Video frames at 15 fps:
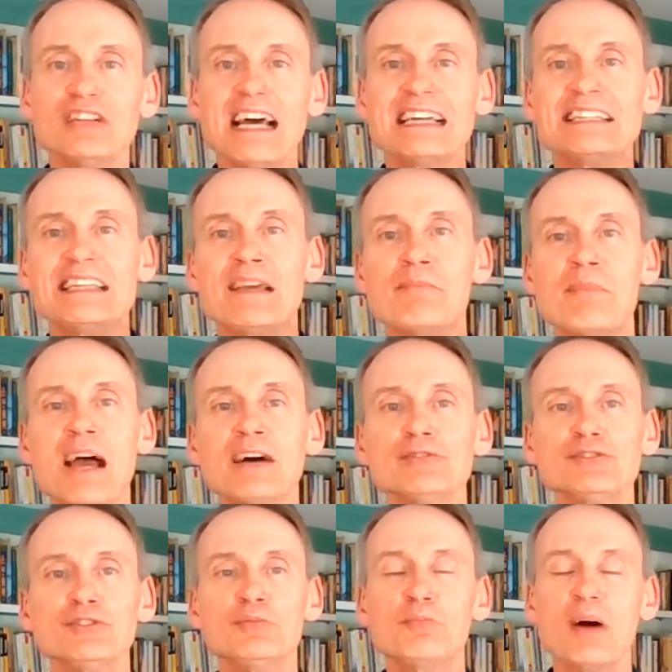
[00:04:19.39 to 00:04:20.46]
and the
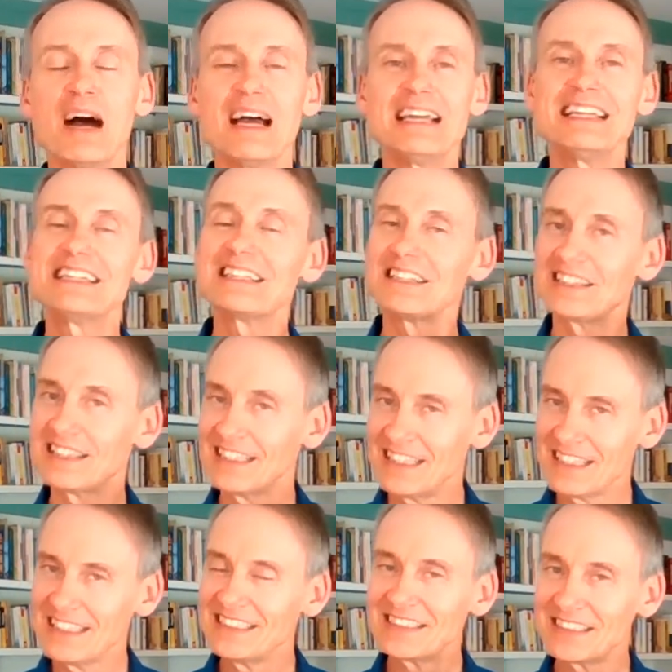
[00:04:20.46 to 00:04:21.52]
amount you pay
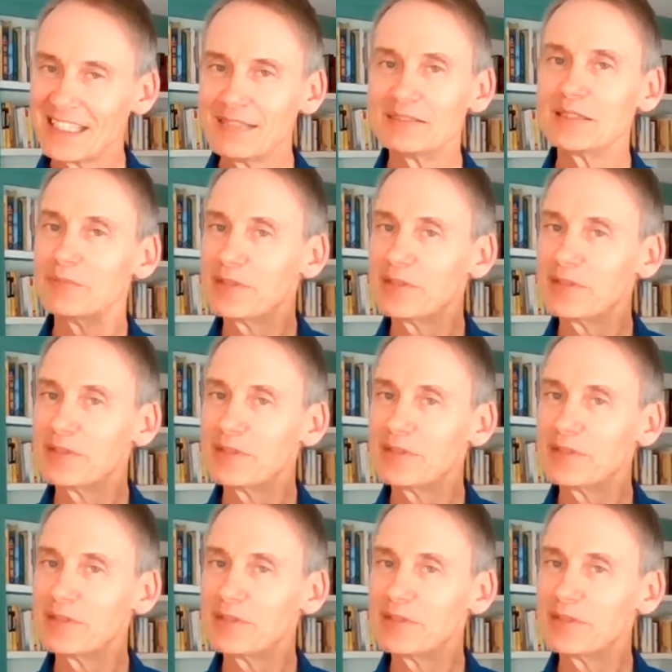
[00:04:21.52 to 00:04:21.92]
clearly seem to